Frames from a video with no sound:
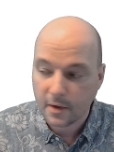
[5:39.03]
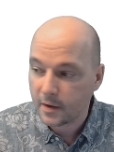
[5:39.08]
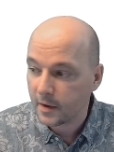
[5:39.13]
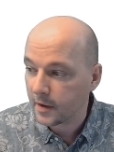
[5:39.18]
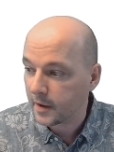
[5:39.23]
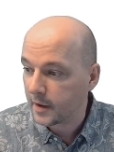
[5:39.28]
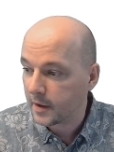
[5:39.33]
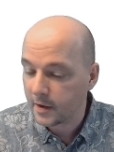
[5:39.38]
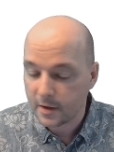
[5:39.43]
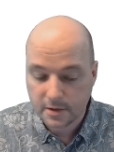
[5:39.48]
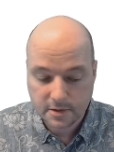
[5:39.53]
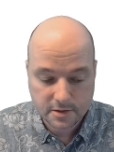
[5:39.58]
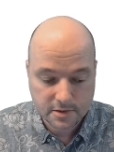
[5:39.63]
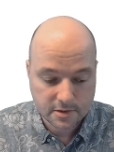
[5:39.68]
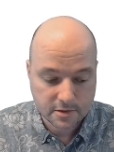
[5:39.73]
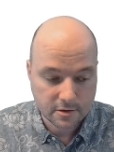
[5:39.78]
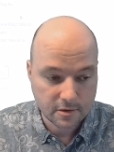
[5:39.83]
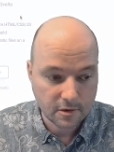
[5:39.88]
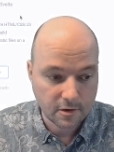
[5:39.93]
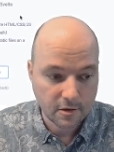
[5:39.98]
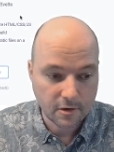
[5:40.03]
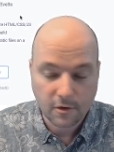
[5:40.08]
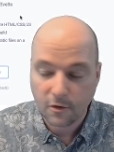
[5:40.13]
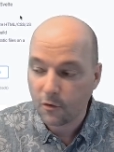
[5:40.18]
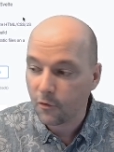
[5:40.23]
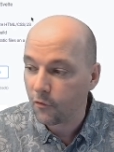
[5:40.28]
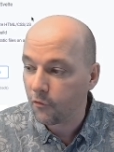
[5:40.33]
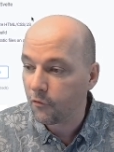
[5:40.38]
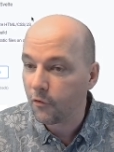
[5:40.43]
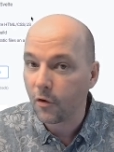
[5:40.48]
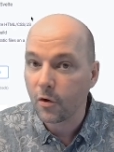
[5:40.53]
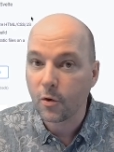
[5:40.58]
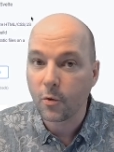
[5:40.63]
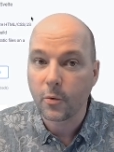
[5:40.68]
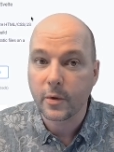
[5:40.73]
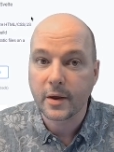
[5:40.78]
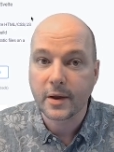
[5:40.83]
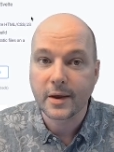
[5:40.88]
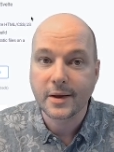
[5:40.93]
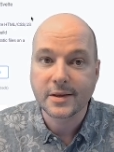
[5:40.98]
It's the
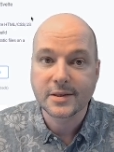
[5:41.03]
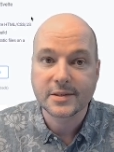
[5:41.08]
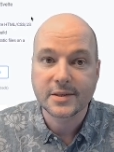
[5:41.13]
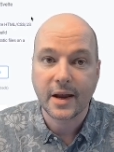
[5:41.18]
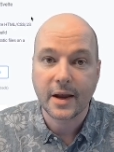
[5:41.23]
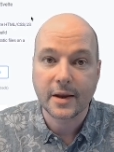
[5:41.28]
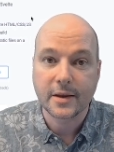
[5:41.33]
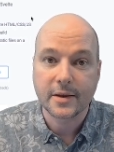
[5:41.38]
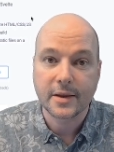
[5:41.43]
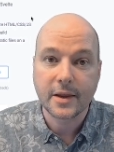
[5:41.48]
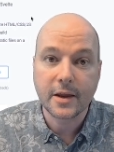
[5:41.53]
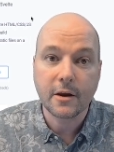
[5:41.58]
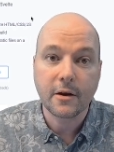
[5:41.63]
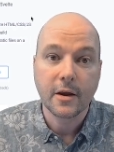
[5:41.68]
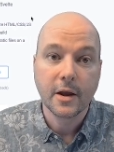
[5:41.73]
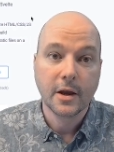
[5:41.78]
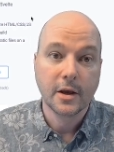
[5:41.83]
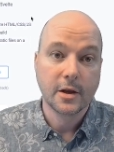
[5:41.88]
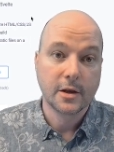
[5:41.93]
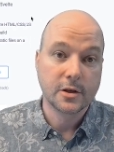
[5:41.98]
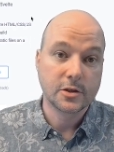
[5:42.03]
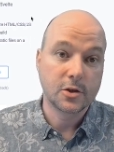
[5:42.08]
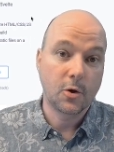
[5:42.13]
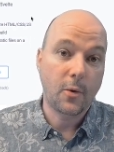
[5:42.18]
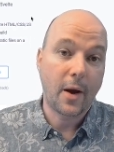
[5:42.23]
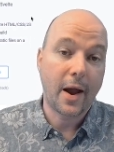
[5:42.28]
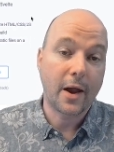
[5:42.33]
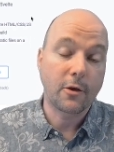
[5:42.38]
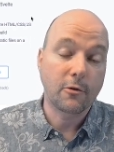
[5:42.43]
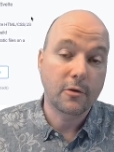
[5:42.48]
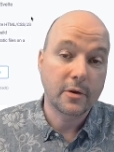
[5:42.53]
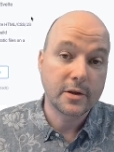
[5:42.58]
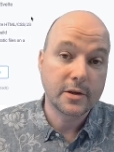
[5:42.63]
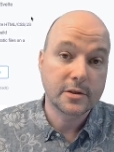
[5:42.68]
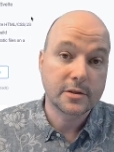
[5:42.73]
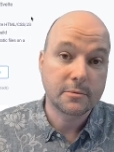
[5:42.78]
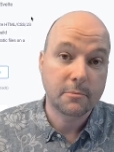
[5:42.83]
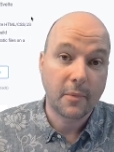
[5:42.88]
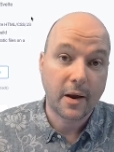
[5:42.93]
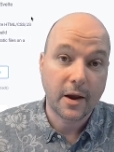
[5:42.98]
following site here. So I
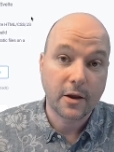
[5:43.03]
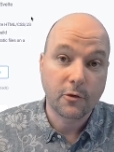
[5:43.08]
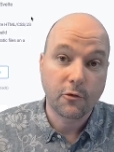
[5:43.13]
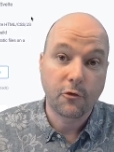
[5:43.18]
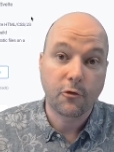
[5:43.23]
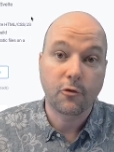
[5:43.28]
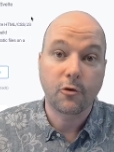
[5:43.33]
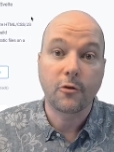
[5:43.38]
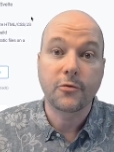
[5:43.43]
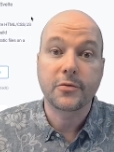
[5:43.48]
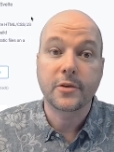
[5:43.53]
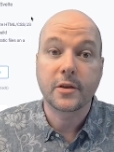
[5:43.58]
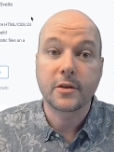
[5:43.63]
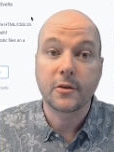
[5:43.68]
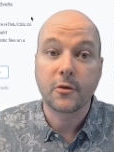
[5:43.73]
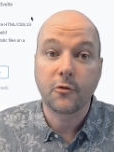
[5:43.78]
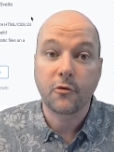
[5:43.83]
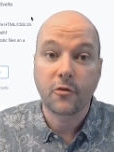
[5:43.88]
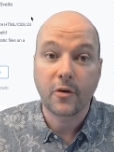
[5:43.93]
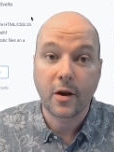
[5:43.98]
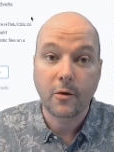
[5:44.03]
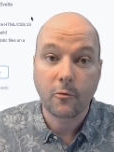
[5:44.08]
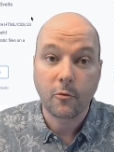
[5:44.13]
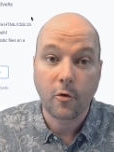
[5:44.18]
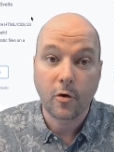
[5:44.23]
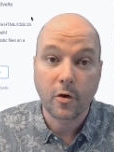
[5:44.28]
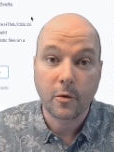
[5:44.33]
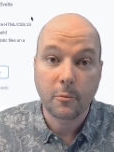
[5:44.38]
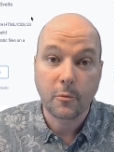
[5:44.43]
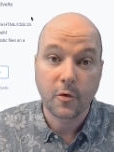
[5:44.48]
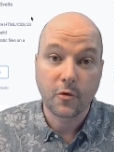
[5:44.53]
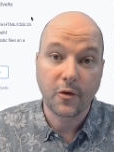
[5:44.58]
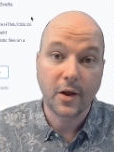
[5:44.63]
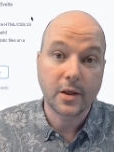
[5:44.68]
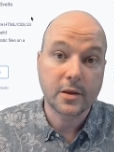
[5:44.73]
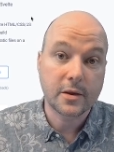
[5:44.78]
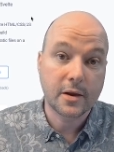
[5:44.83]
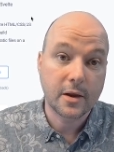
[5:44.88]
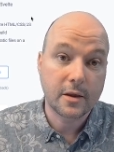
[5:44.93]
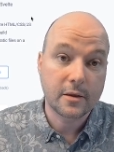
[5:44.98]
released my front-end framework
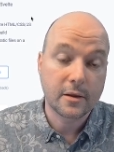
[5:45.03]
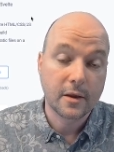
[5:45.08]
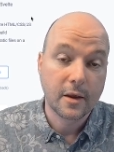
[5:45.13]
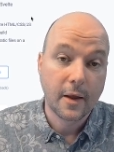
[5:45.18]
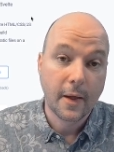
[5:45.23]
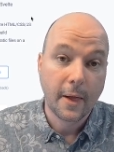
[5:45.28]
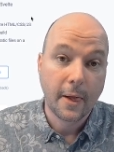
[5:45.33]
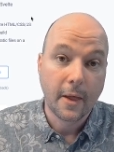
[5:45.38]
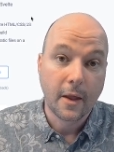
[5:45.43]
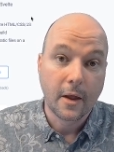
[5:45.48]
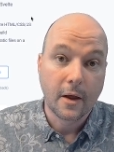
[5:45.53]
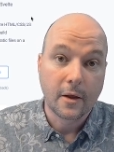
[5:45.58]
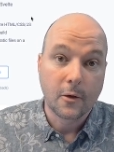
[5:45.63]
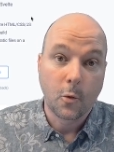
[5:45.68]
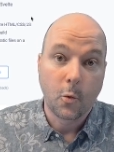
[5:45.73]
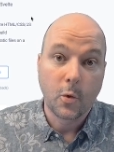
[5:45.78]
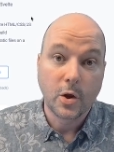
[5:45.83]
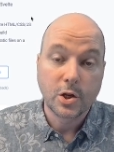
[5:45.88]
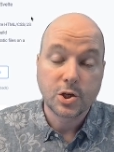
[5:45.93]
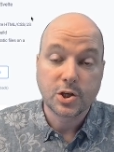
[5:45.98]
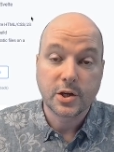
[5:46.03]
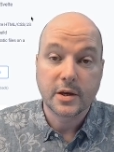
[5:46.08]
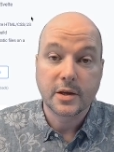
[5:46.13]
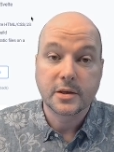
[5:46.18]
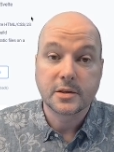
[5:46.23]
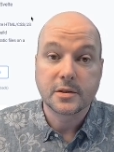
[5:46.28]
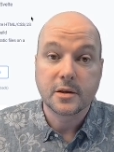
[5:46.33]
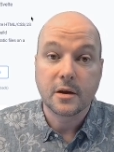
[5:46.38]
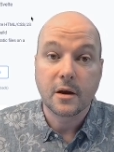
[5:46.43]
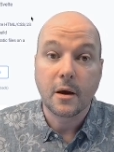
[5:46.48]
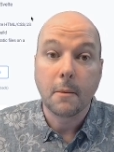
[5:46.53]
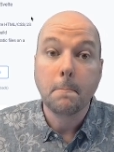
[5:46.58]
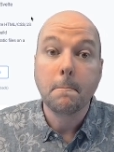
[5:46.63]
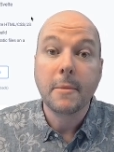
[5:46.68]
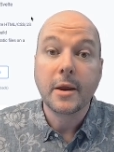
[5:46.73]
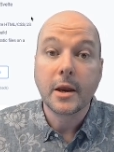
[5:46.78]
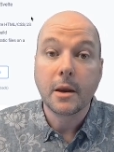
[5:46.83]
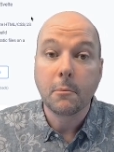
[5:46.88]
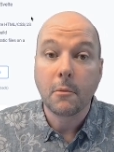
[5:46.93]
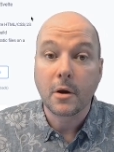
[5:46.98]
PrevelteKit, which is a
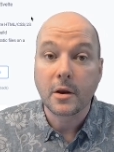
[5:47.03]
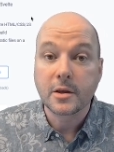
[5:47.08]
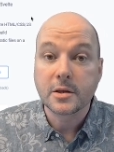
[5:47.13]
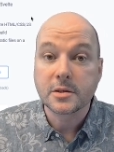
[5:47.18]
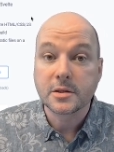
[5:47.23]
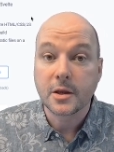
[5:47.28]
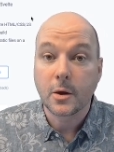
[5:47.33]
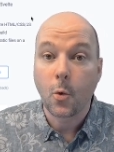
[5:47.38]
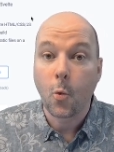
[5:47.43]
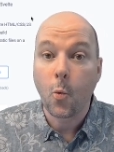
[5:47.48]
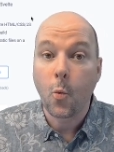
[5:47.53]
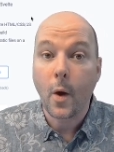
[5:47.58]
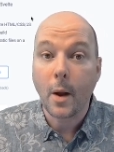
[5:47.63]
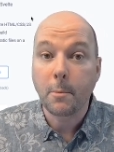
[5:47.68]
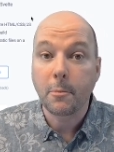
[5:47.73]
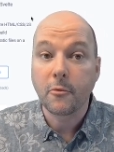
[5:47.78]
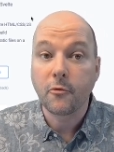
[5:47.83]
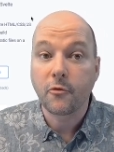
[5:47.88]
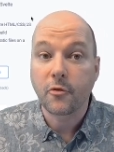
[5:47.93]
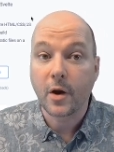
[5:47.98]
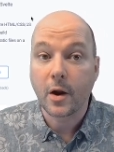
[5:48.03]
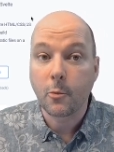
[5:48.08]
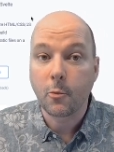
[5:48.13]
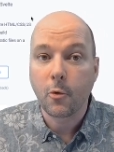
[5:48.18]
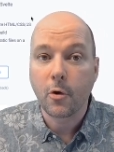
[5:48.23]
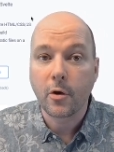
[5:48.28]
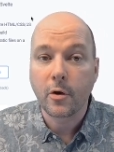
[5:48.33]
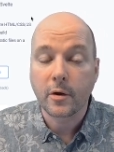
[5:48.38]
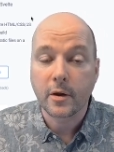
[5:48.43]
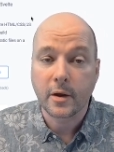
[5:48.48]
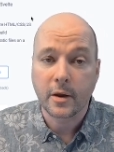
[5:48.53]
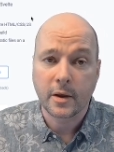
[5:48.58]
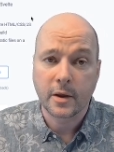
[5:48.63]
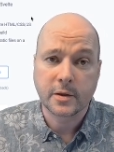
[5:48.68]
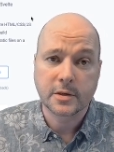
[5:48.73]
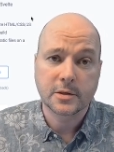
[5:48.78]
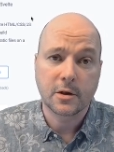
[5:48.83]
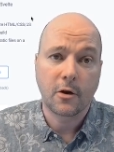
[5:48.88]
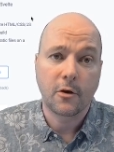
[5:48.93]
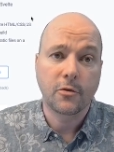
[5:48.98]
minimalistic web framework.
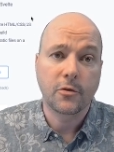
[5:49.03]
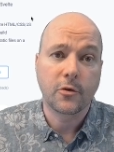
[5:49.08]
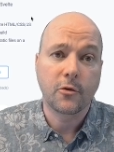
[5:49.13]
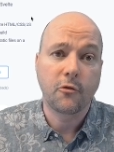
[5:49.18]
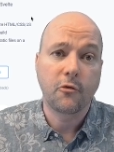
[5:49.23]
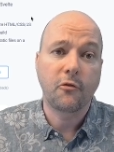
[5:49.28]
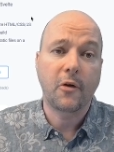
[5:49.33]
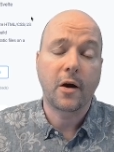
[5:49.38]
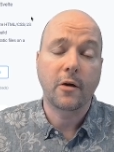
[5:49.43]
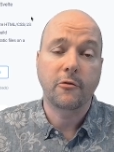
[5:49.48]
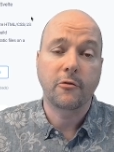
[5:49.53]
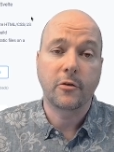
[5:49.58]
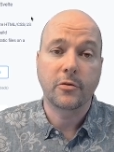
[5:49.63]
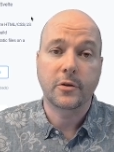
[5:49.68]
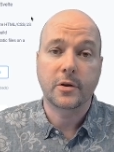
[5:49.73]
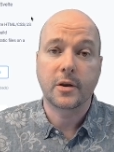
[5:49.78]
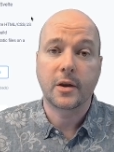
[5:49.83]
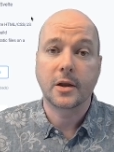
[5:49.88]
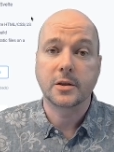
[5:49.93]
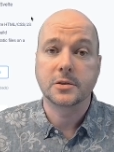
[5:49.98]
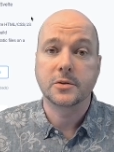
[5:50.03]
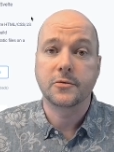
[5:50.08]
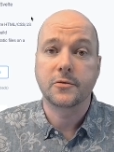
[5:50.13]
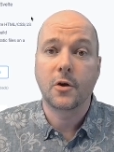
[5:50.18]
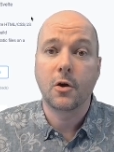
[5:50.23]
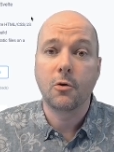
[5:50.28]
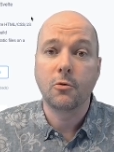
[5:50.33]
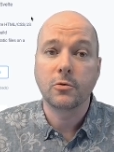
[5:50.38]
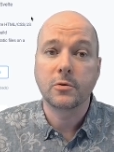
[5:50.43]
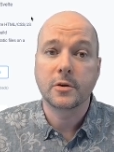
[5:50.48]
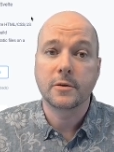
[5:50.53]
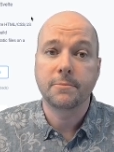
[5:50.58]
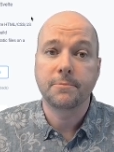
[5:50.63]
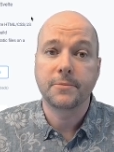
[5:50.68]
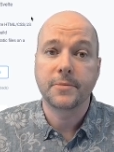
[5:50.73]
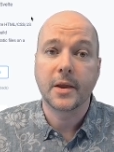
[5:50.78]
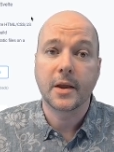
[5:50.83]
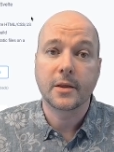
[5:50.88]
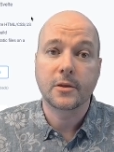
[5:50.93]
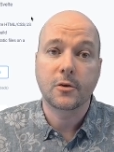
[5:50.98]
It's under 500 lines of code
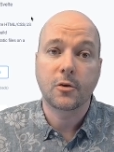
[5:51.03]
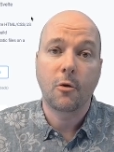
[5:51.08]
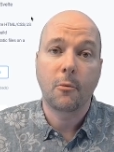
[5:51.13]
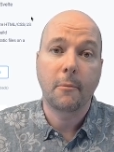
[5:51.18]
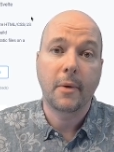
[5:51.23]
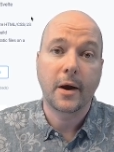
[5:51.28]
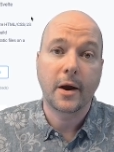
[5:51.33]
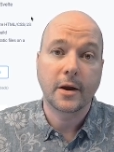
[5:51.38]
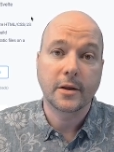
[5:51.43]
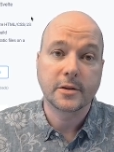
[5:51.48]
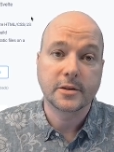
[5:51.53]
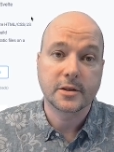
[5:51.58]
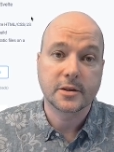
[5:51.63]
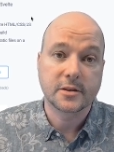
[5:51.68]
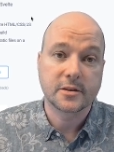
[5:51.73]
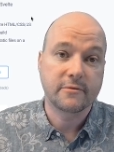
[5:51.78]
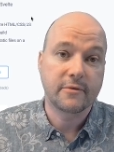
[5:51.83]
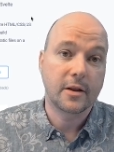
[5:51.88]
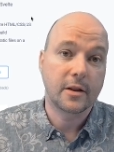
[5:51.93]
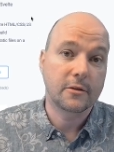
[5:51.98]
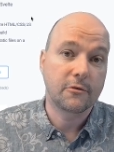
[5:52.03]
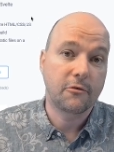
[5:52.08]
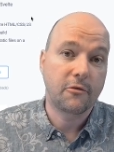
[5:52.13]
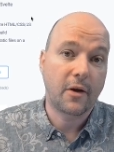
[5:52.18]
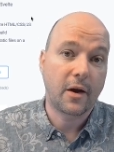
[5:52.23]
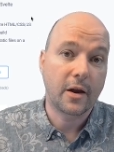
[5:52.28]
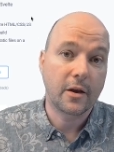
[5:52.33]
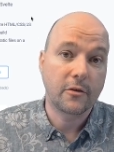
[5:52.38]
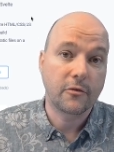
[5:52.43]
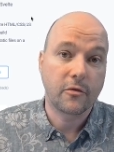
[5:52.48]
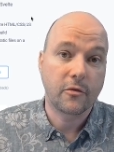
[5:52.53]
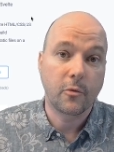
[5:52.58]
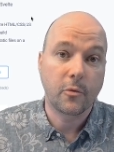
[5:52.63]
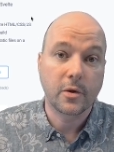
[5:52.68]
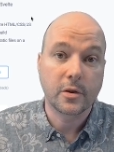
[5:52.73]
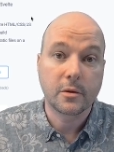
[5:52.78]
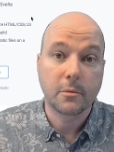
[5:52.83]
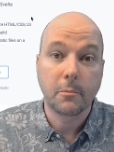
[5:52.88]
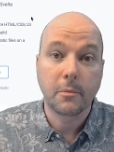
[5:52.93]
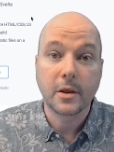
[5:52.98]
that combines Svelte 5
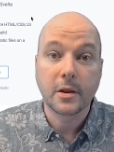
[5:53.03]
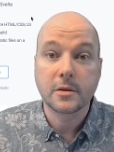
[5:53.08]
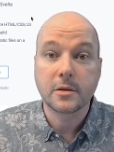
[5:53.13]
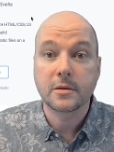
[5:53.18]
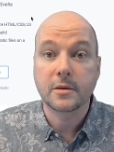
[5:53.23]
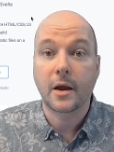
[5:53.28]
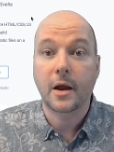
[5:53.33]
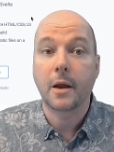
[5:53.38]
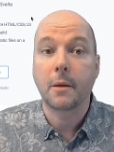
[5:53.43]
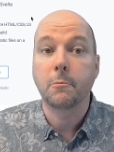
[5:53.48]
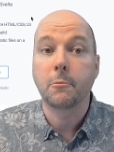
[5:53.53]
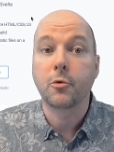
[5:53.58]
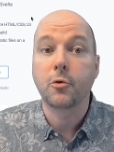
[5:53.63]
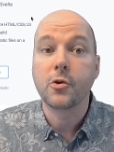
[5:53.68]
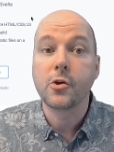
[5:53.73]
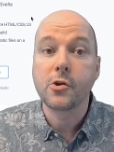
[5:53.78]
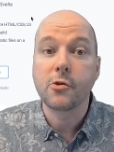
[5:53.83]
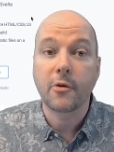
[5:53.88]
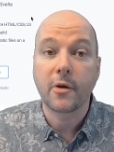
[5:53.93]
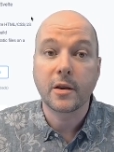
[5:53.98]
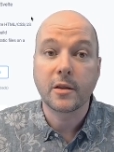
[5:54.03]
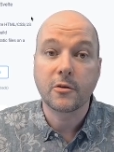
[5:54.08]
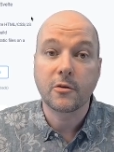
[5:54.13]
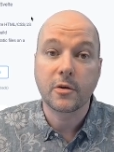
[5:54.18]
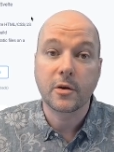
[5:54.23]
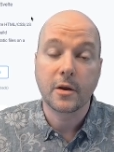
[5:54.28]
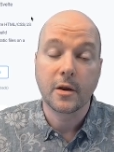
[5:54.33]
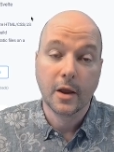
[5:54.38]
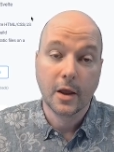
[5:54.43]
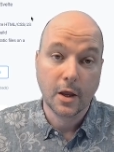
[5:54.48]
with build-time pre-rendering